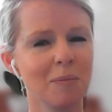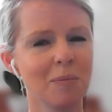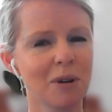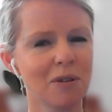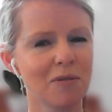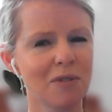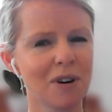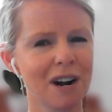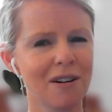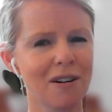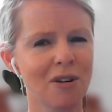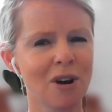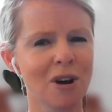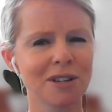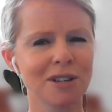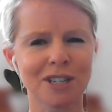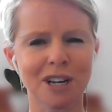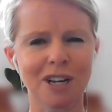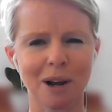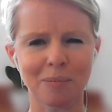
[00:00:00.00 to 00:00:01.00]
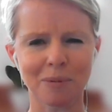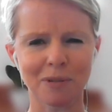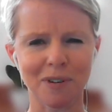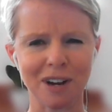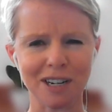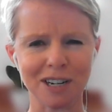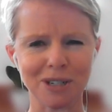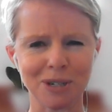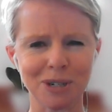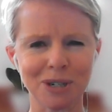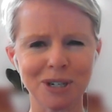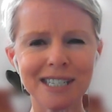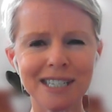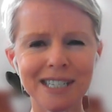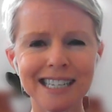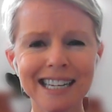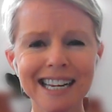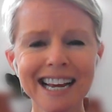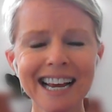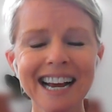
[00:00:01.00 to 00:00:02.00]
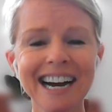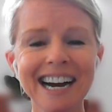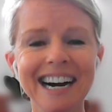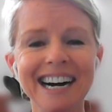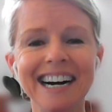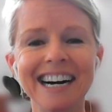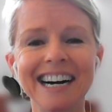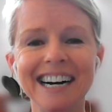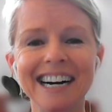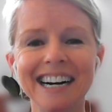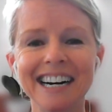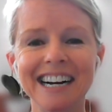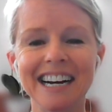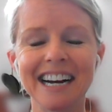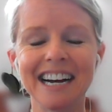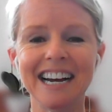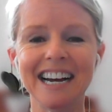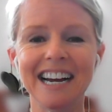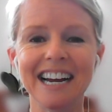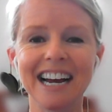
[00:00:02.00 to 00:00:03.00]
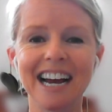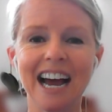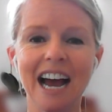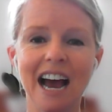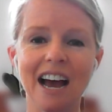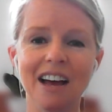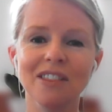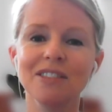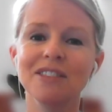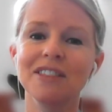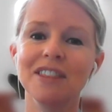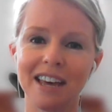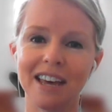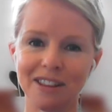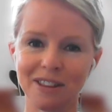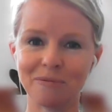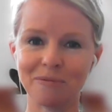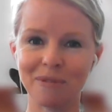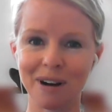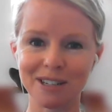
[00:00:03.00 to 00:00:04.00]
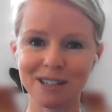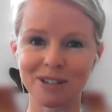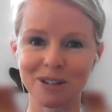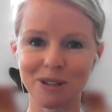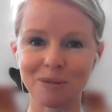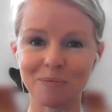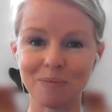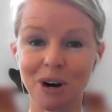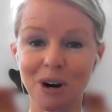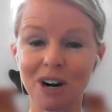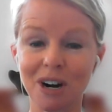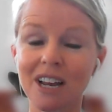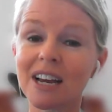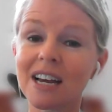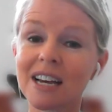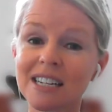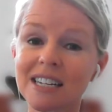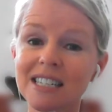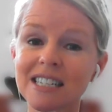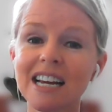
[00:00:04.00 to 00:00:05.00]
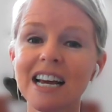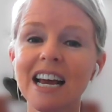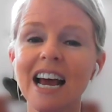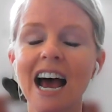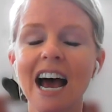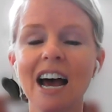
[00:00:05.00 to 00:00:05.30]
maybe a bit of rare earths, a couple of extras, and then the rest of the market.